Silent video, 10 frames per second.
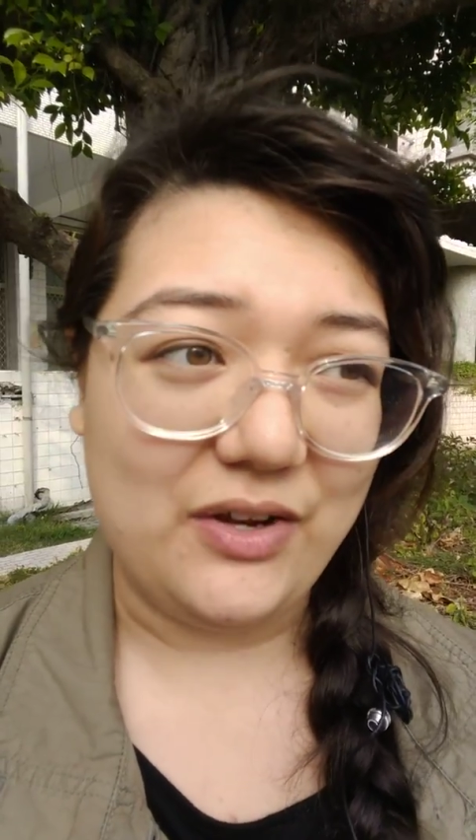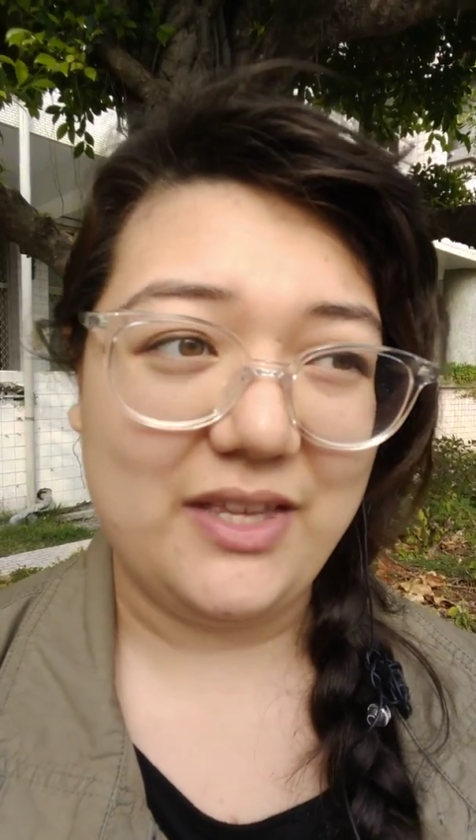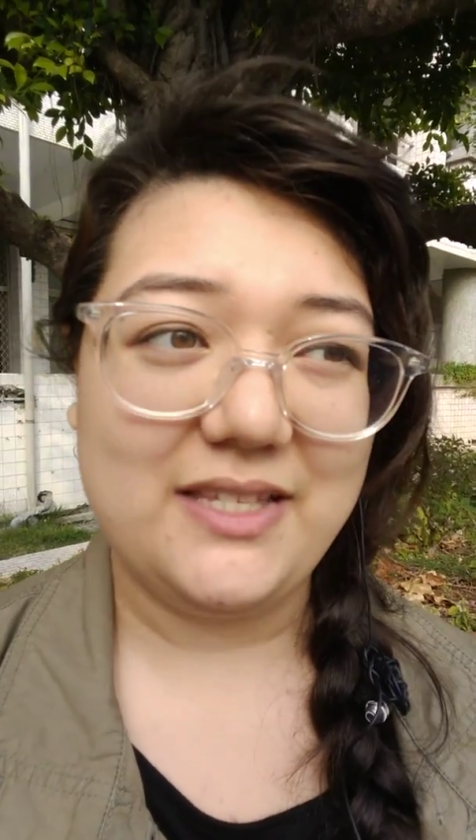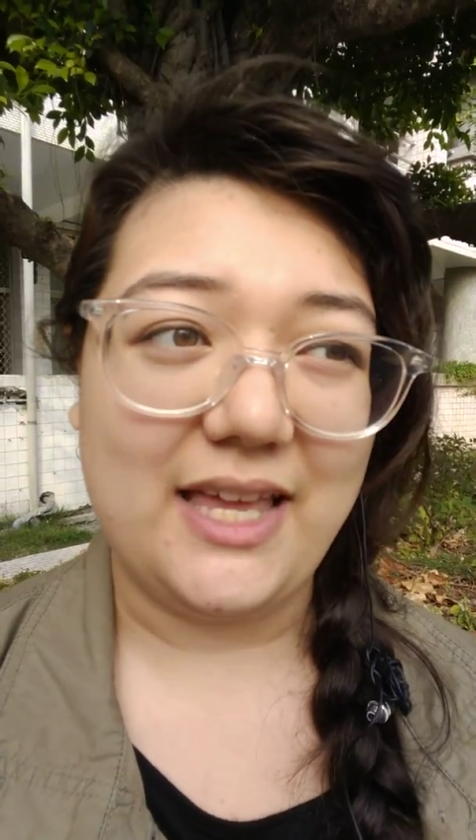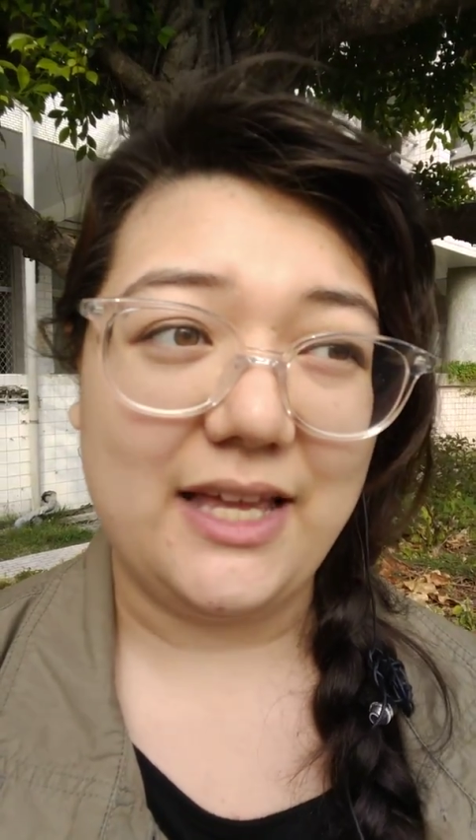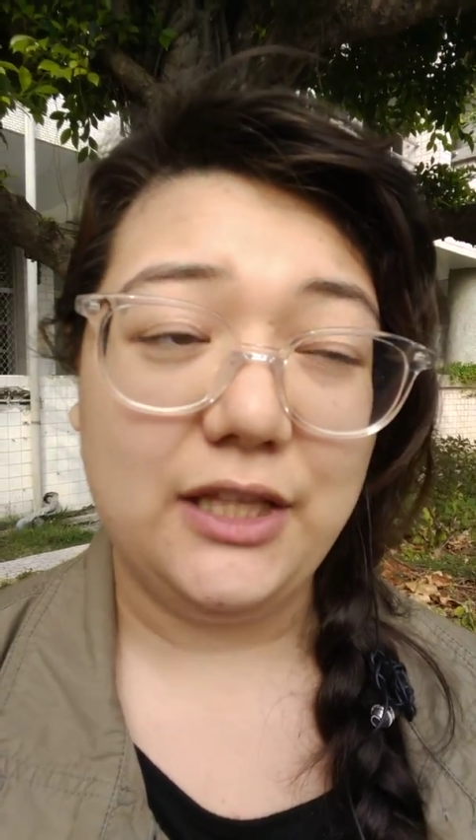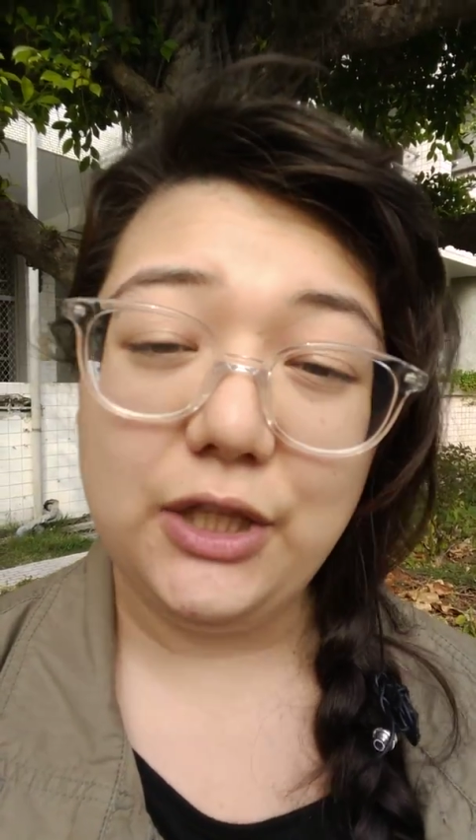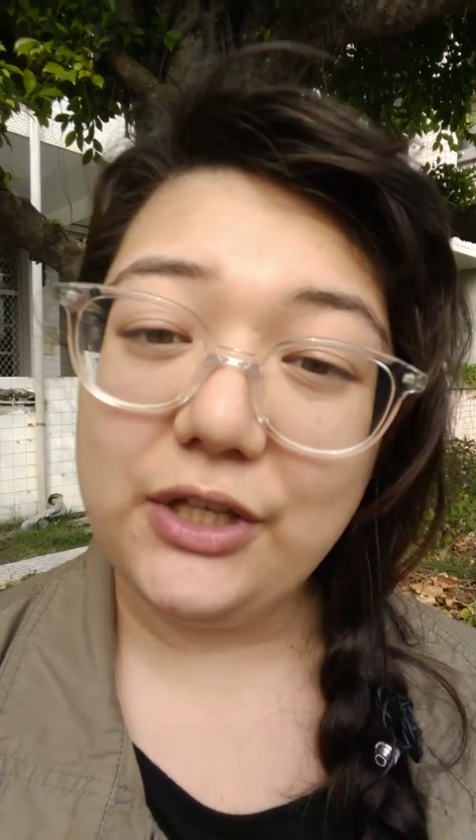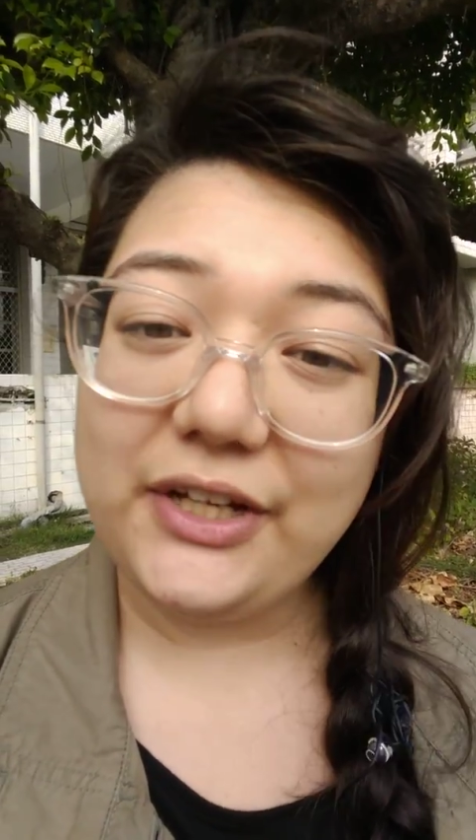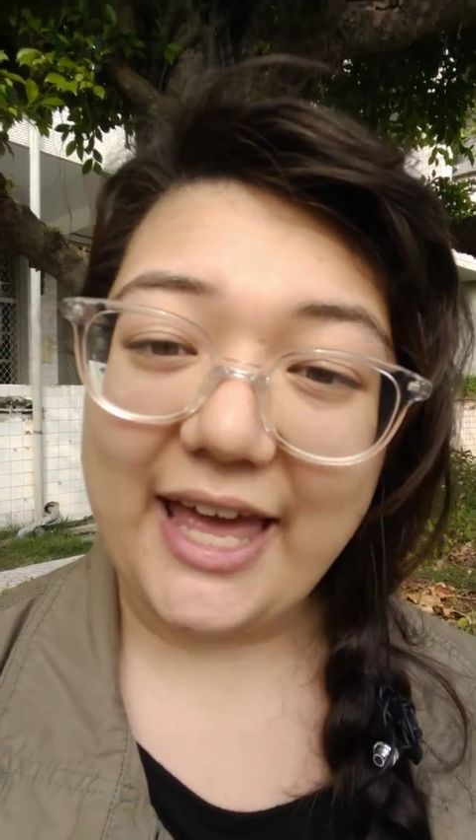they say,
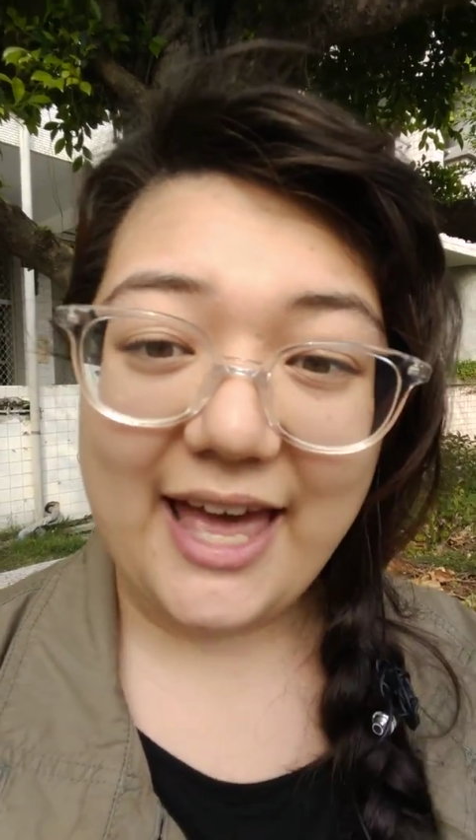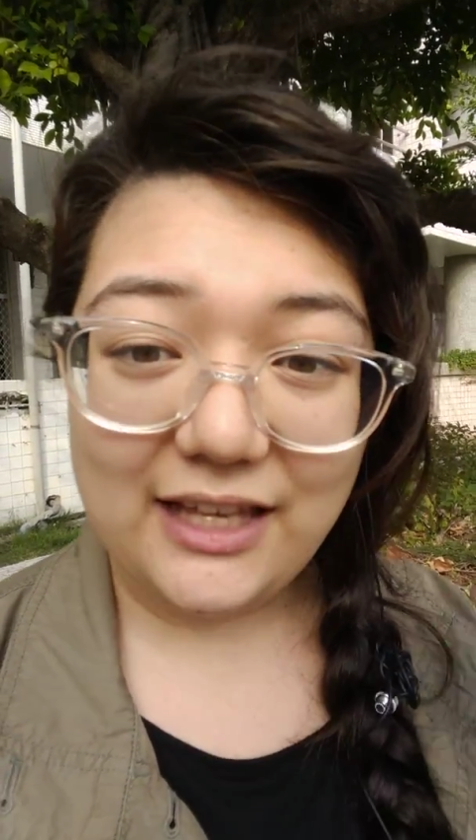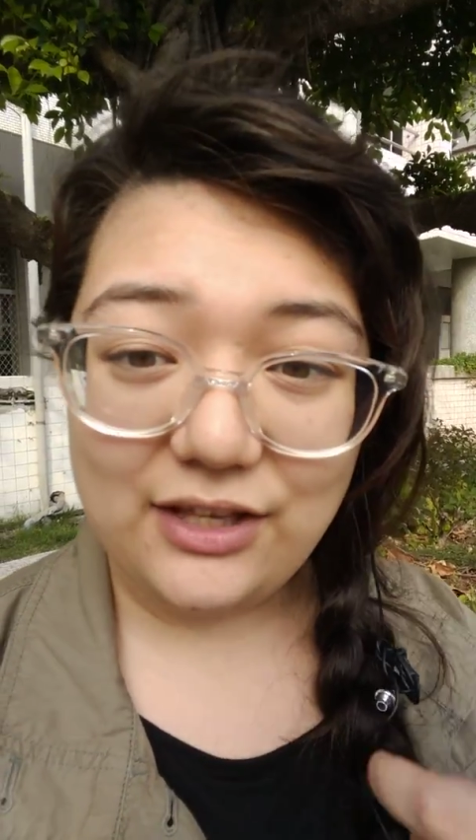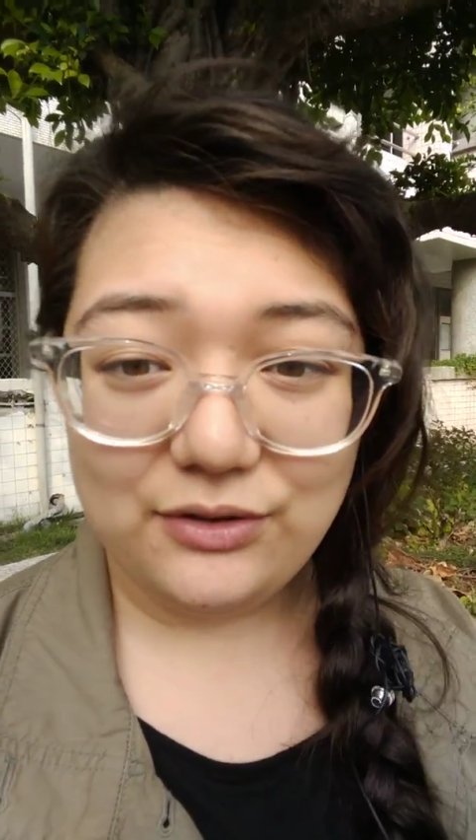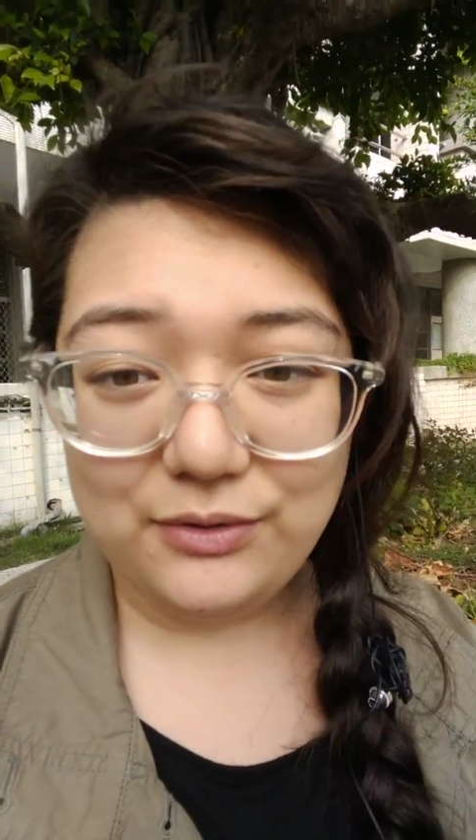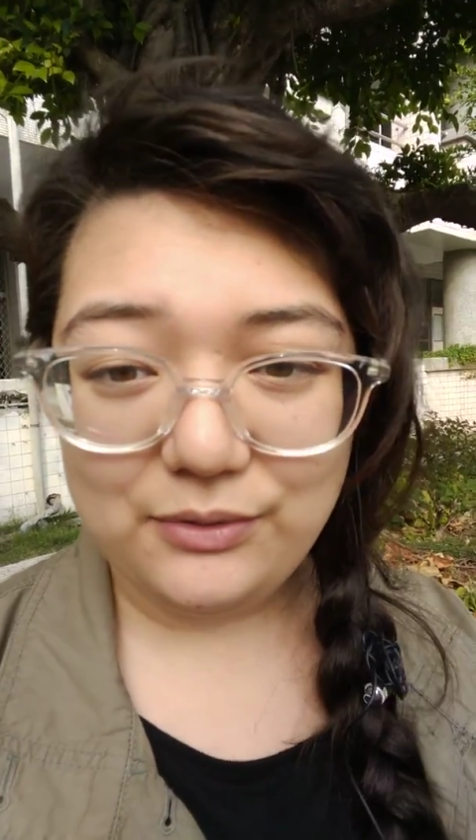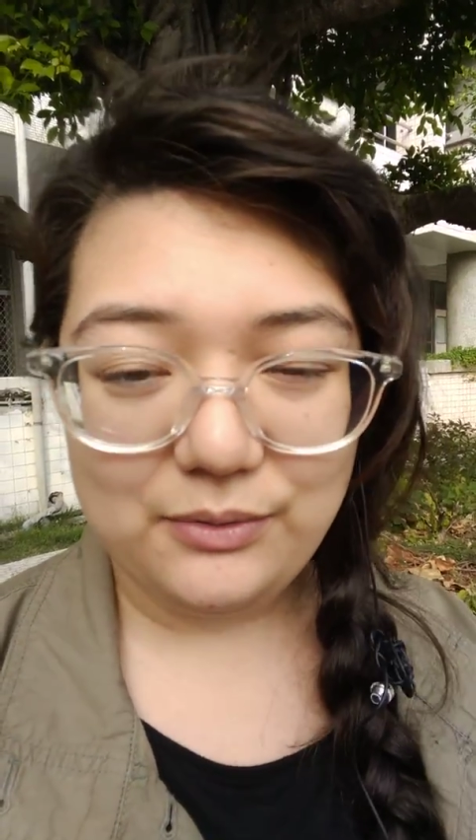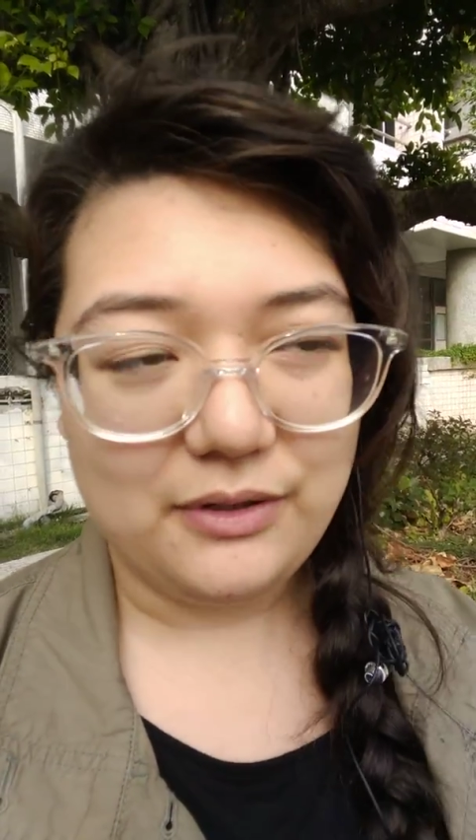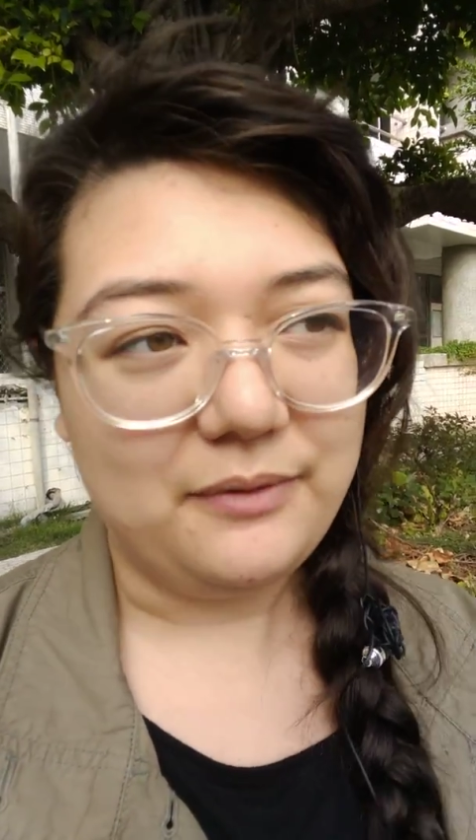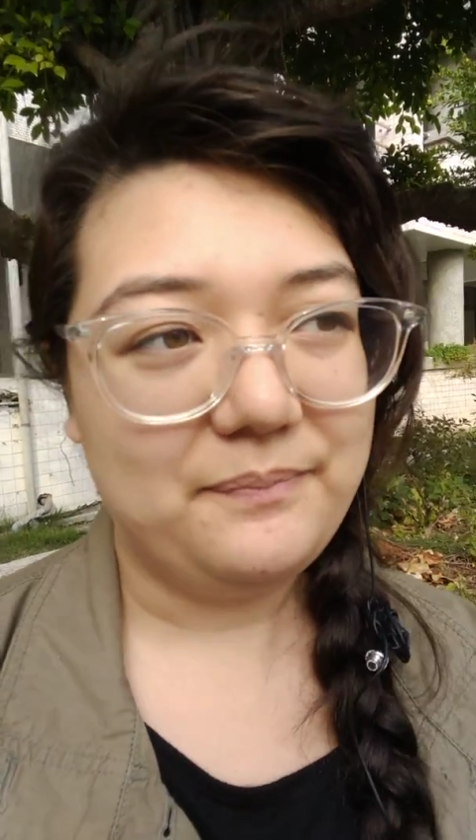look at you.